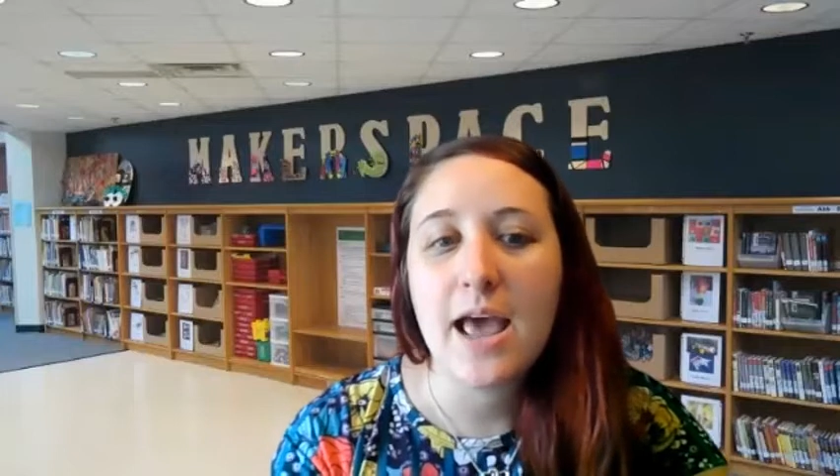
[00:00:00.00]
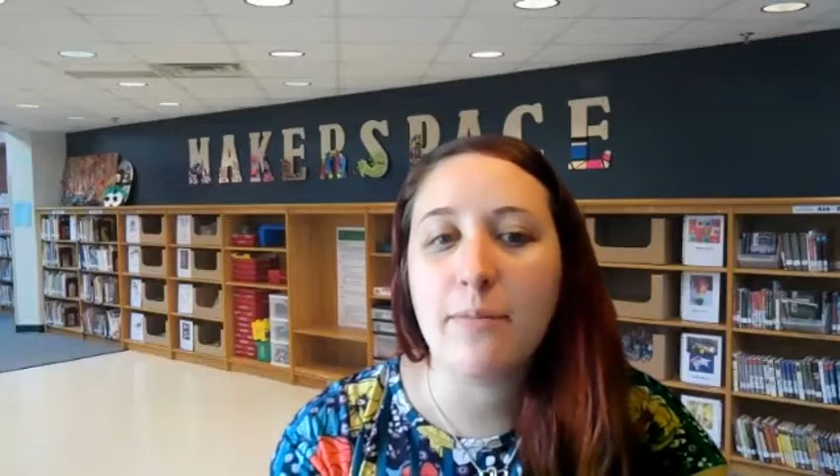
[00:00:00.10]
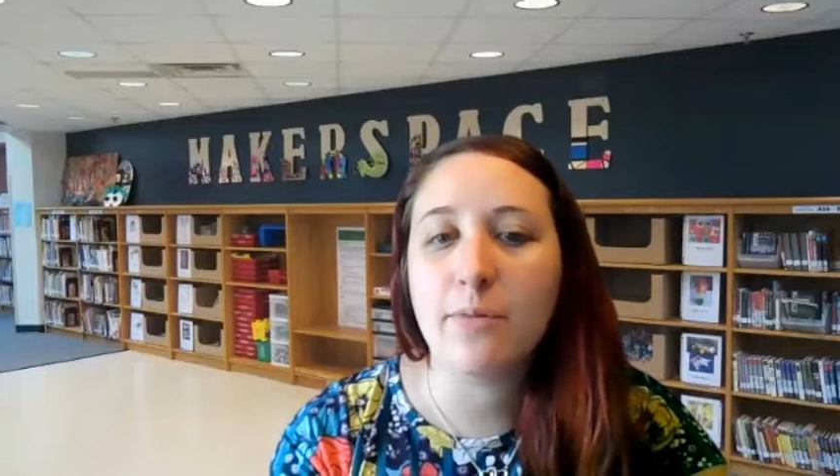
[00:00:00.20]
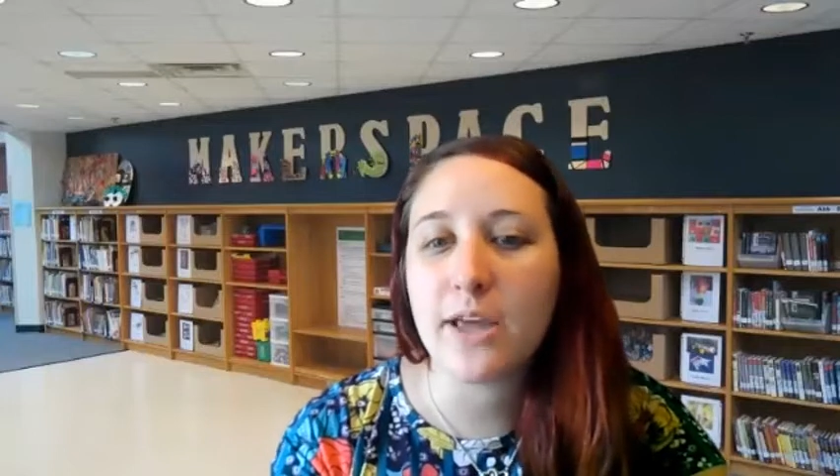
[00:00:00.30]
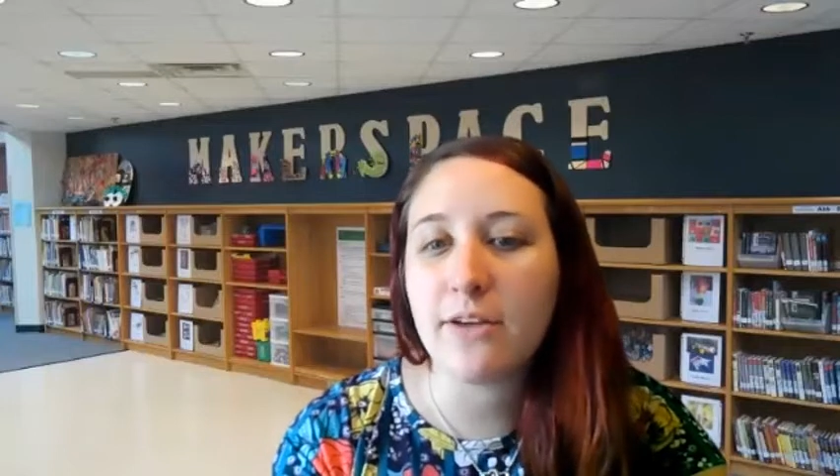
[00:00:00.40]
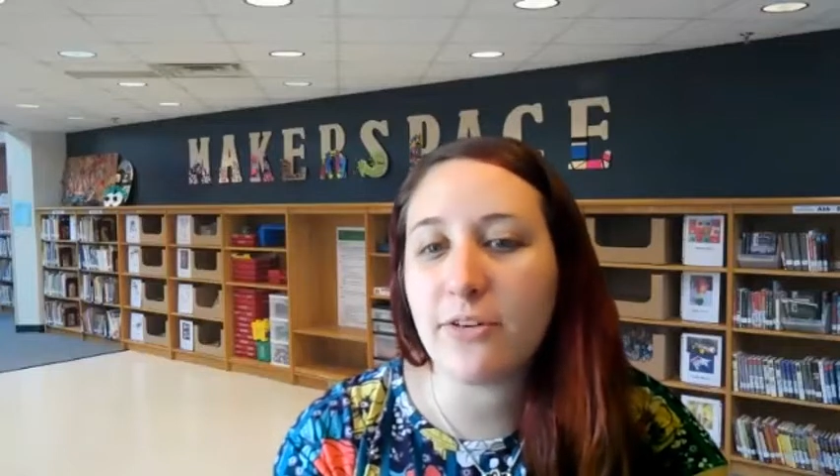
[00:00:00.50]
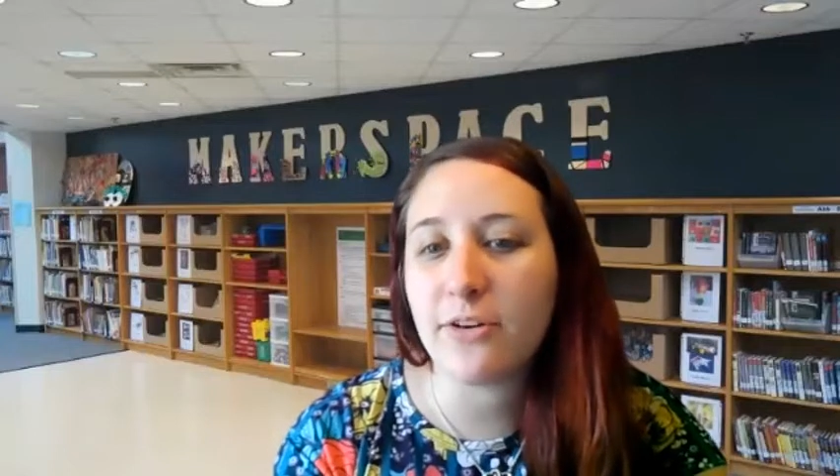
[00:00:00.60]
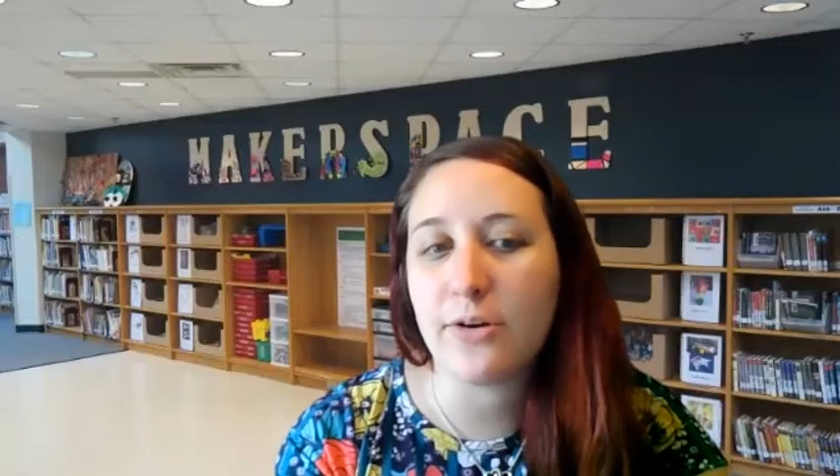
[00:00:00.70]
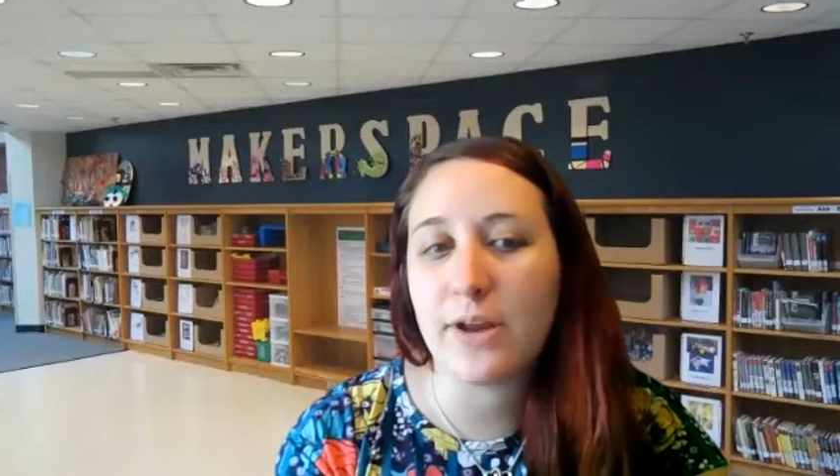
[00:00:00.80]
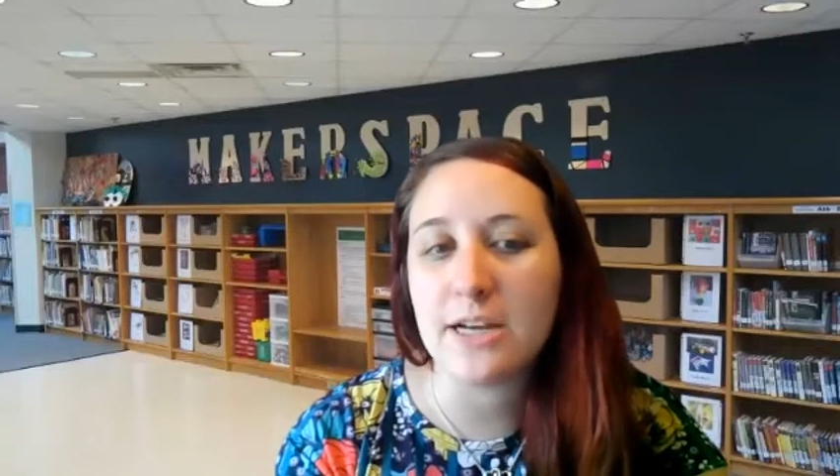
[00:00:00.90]
I'm looking for
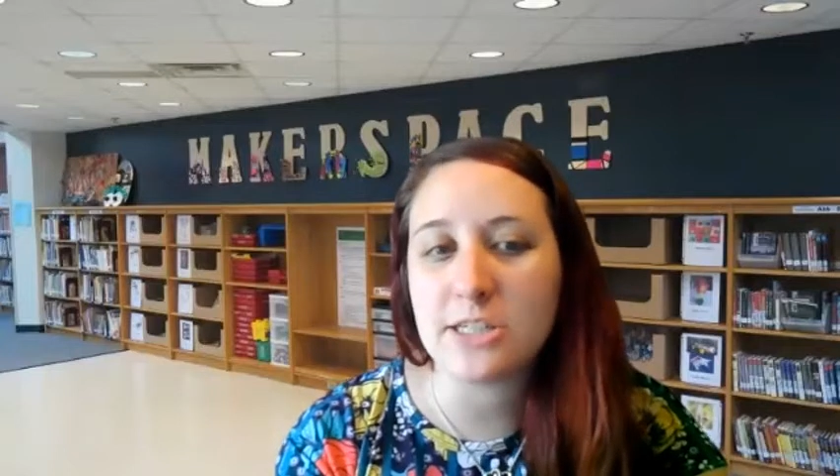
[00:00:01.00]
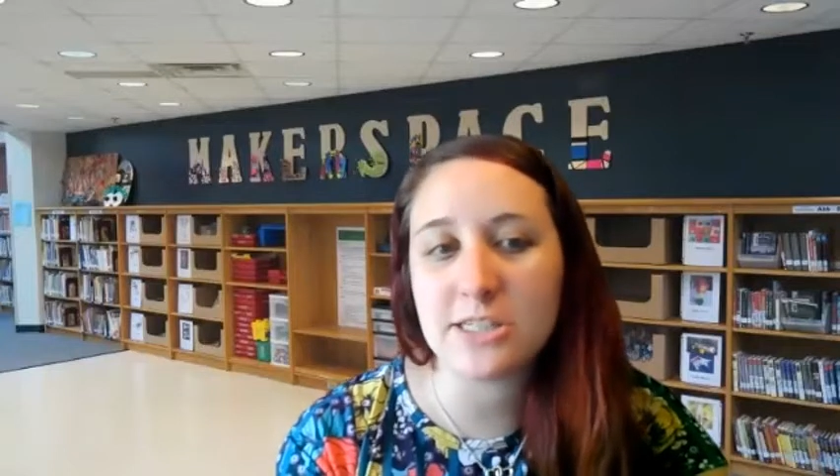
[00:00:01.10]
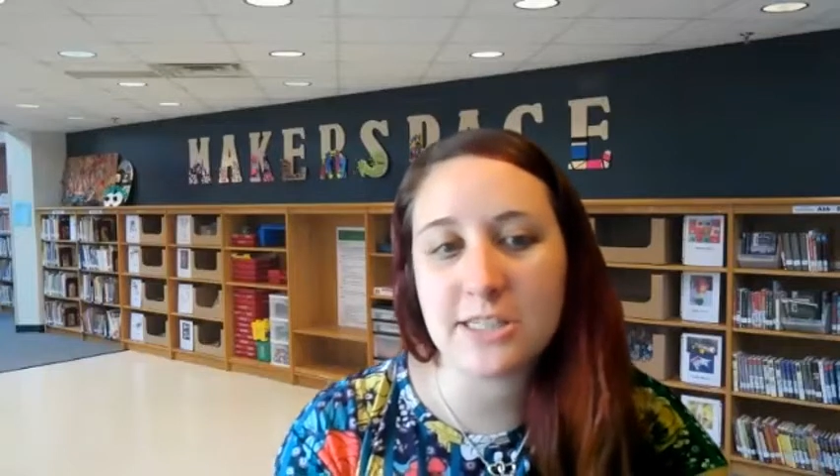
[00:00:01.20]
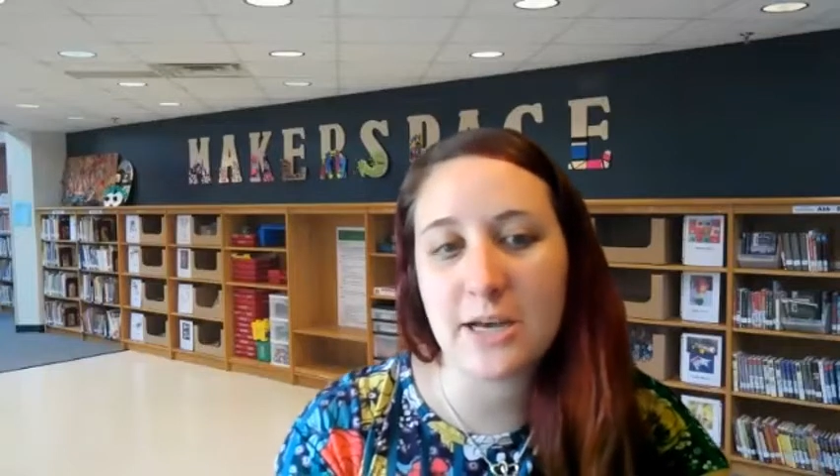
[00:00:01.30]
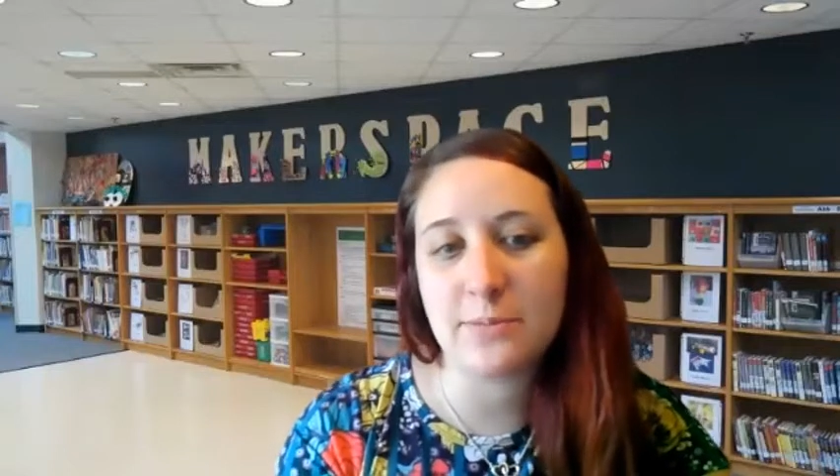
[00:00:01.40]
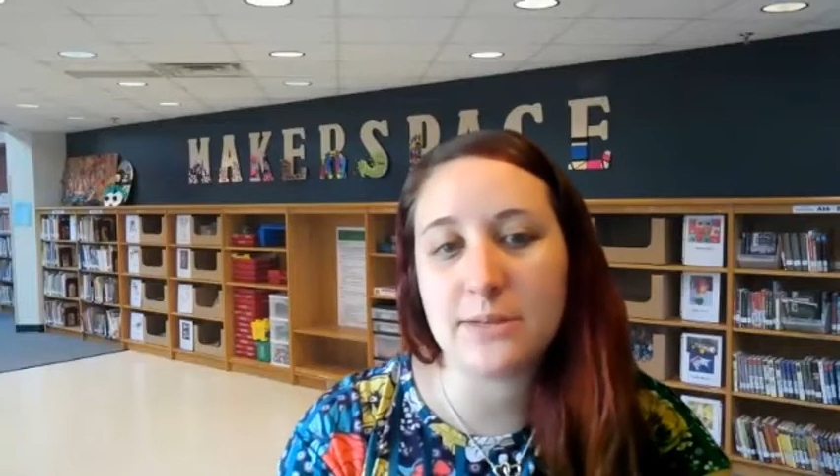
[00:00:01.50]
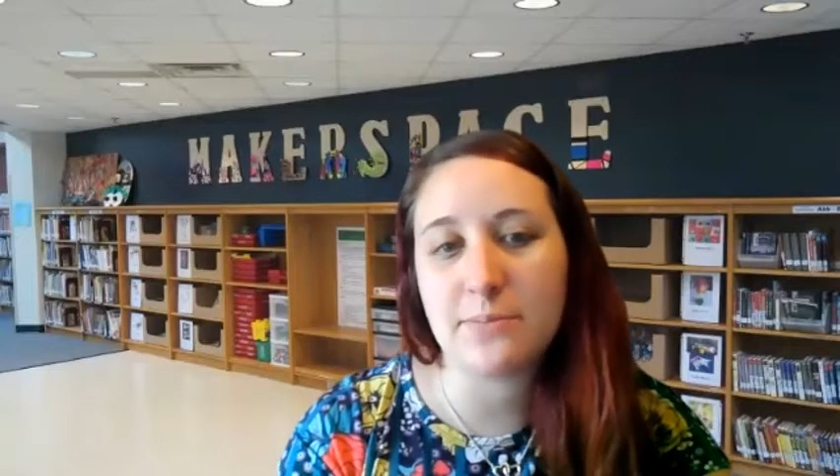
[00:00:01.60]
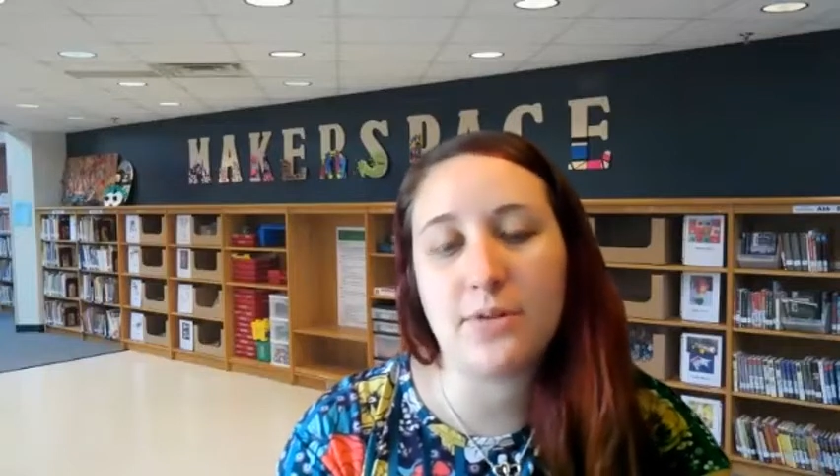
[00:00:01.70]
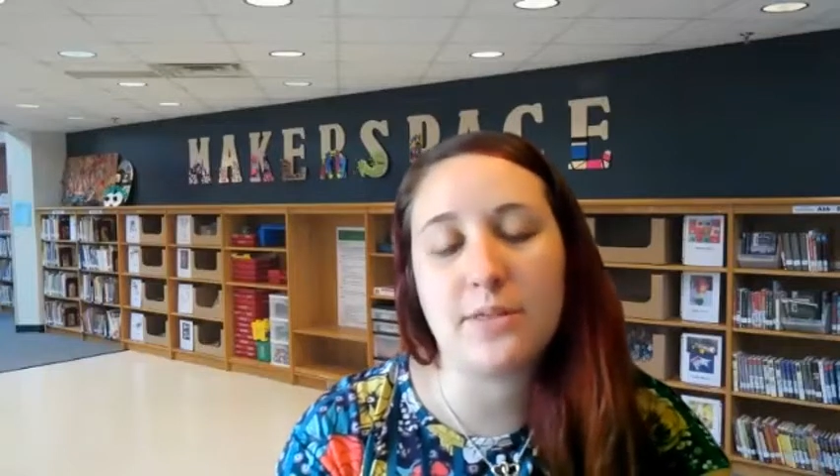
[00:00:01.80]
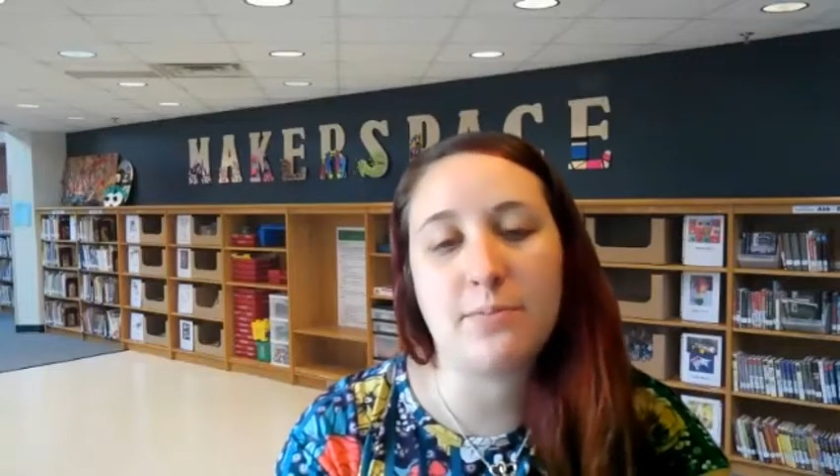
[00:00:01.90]
donations to help support the